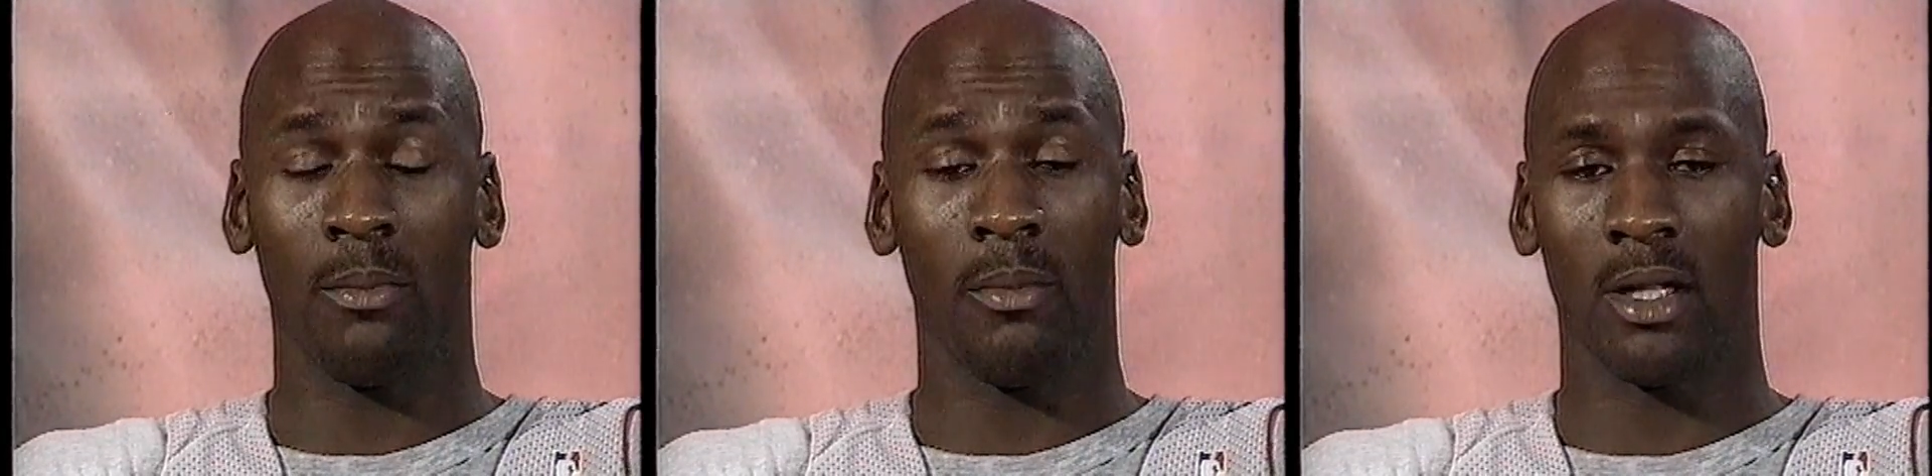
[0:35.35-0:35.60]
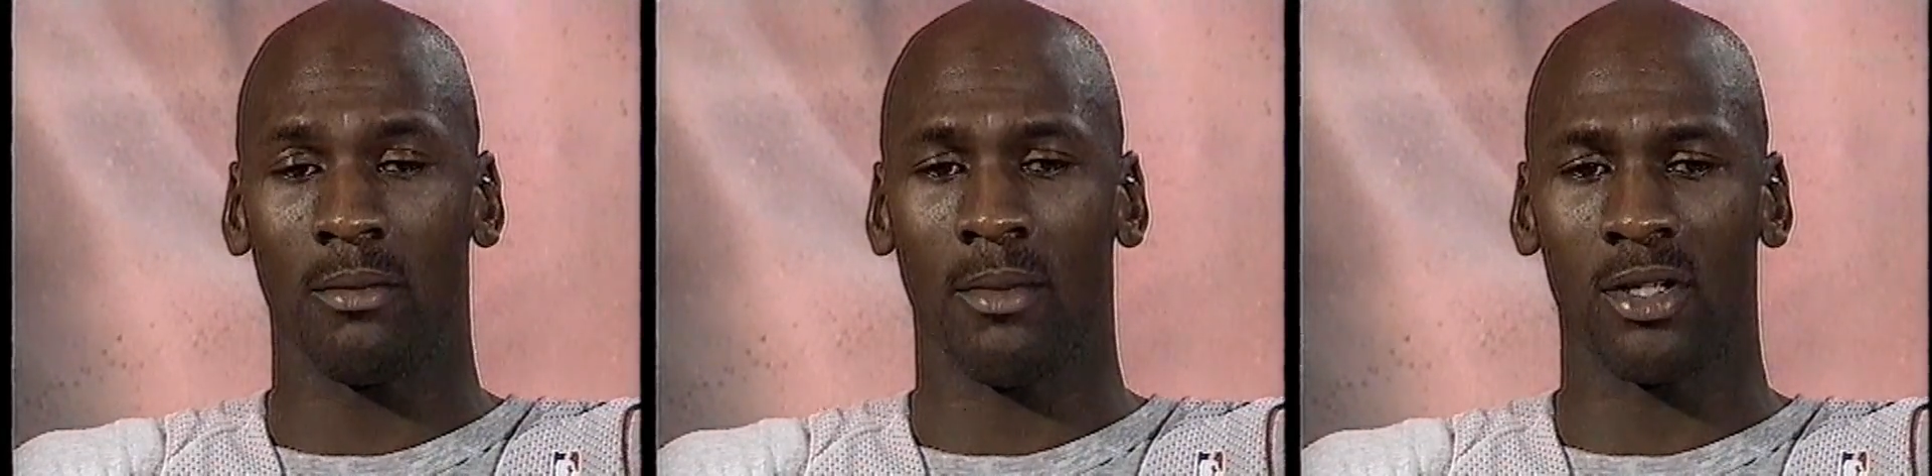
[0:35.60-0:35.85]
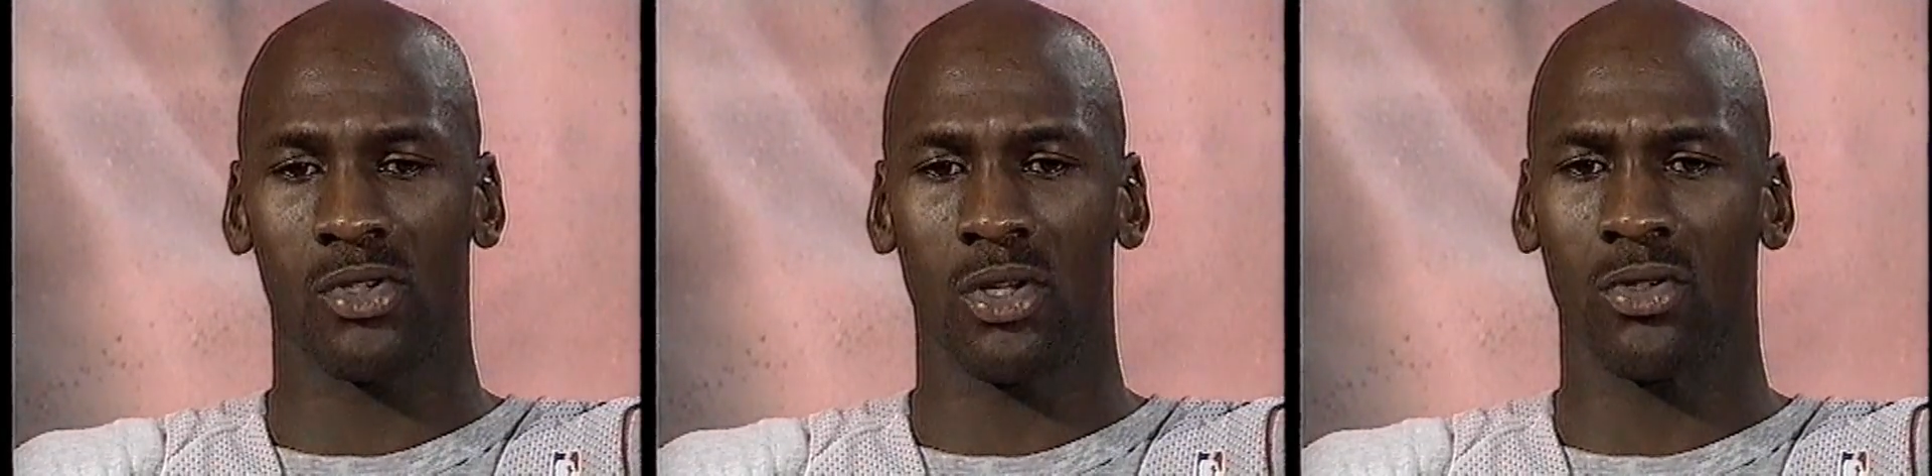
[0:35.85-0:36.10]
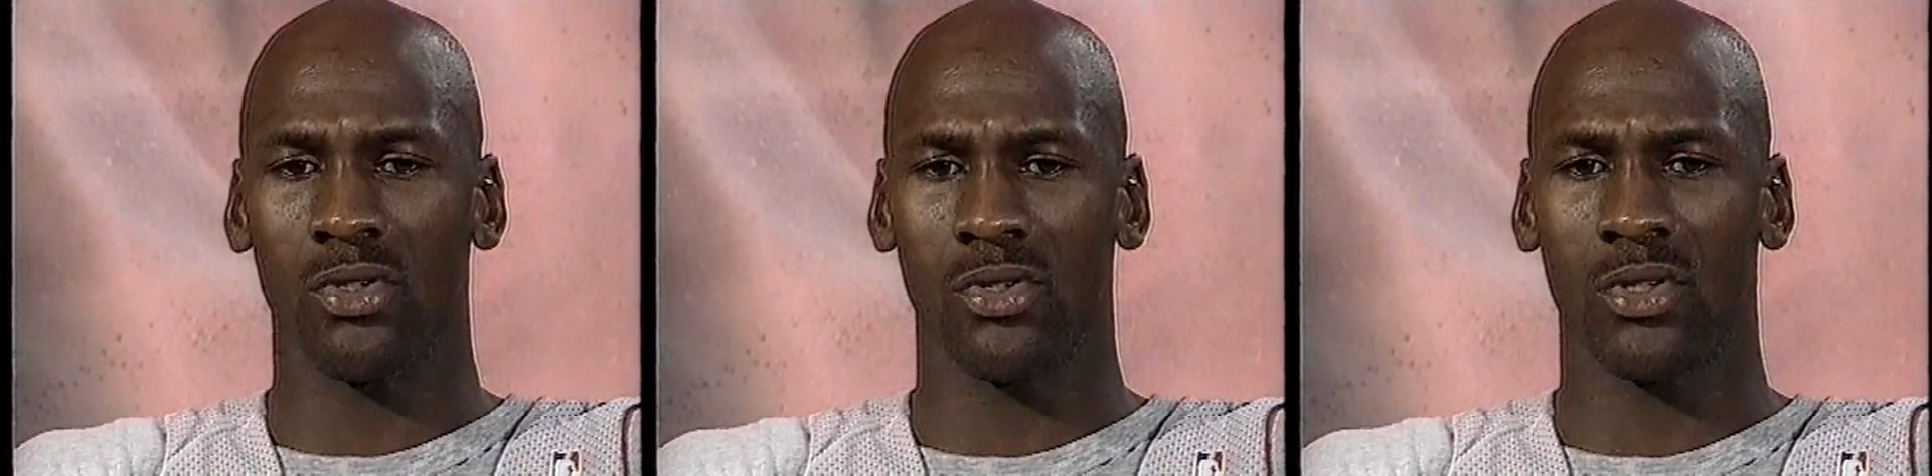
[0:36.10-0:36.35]
my
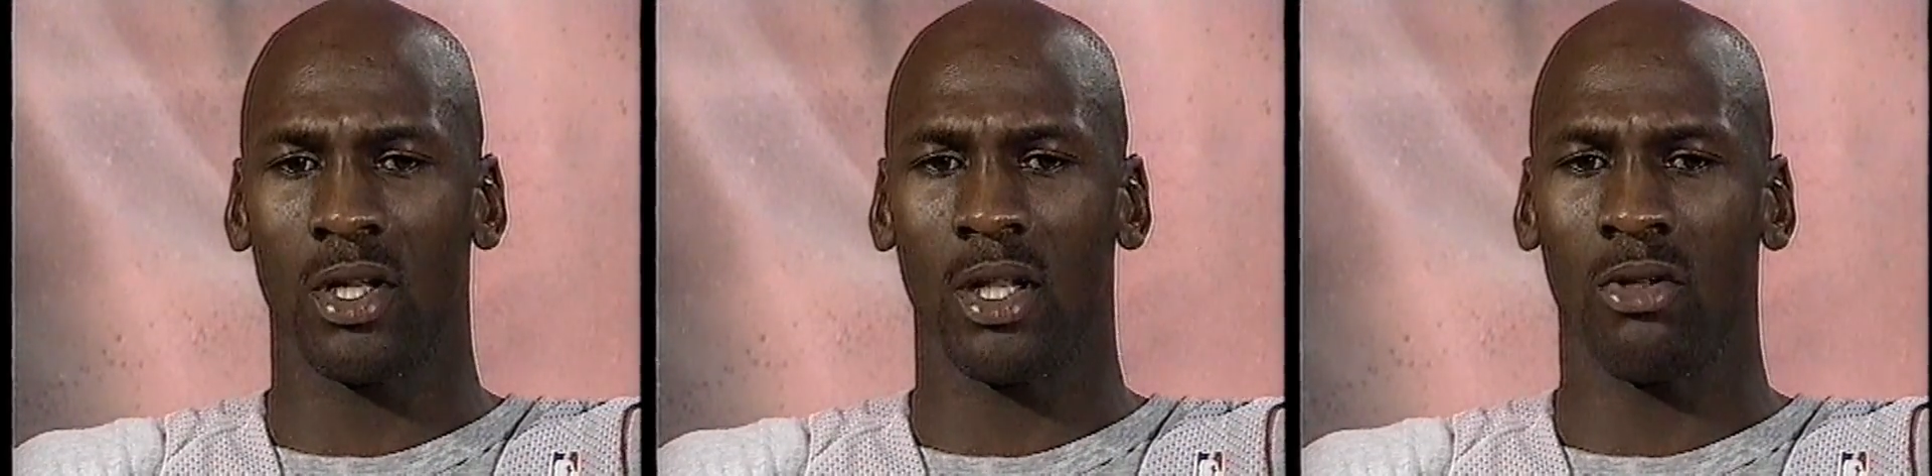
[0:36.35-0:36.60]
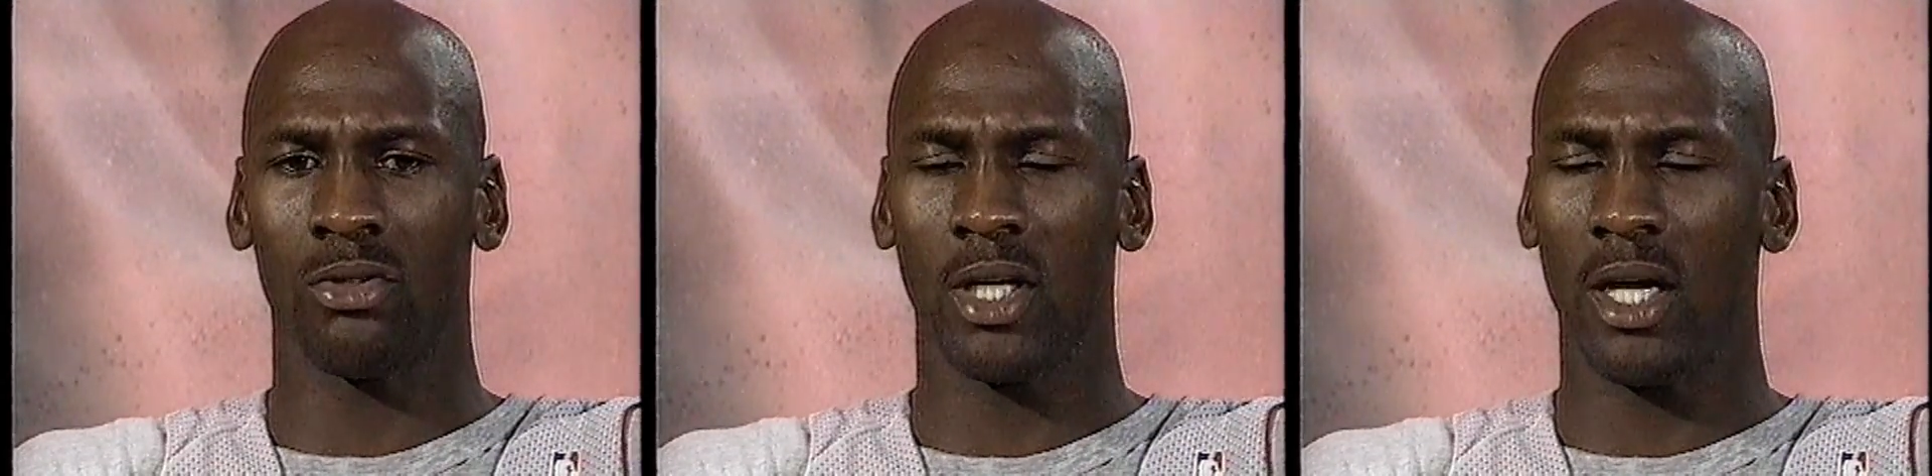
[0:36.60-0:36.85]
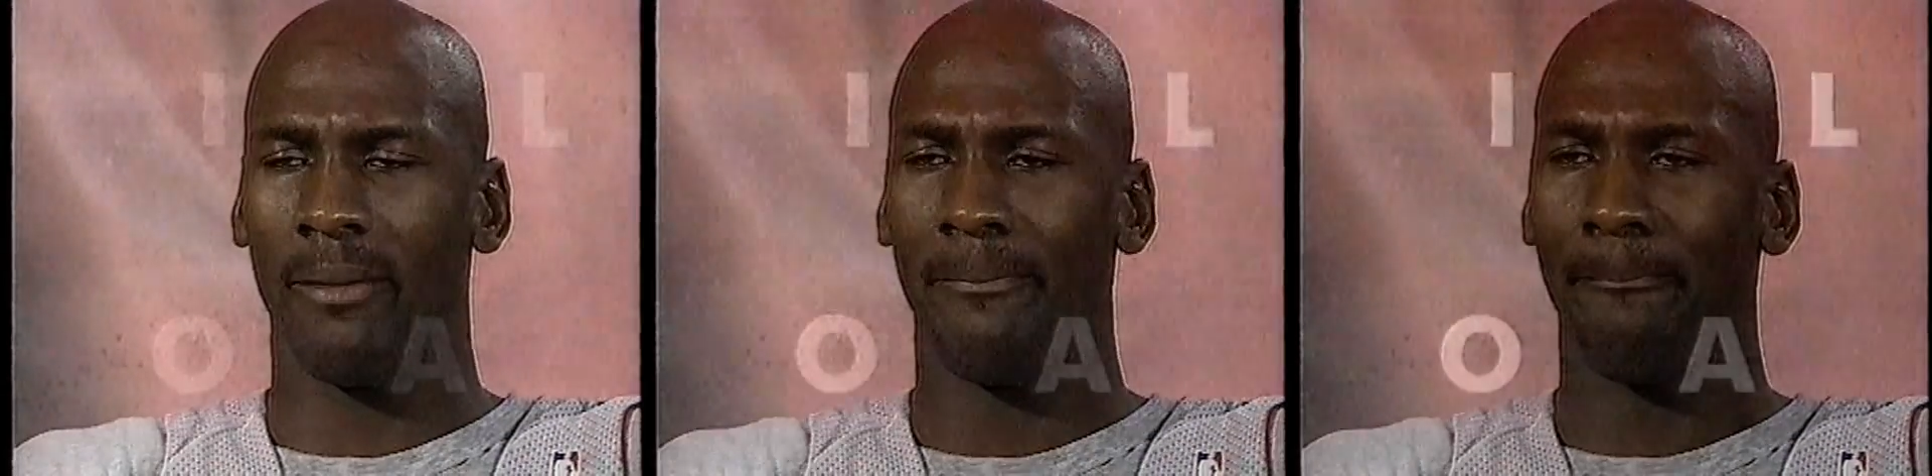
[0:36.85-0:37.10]
skills are still on top.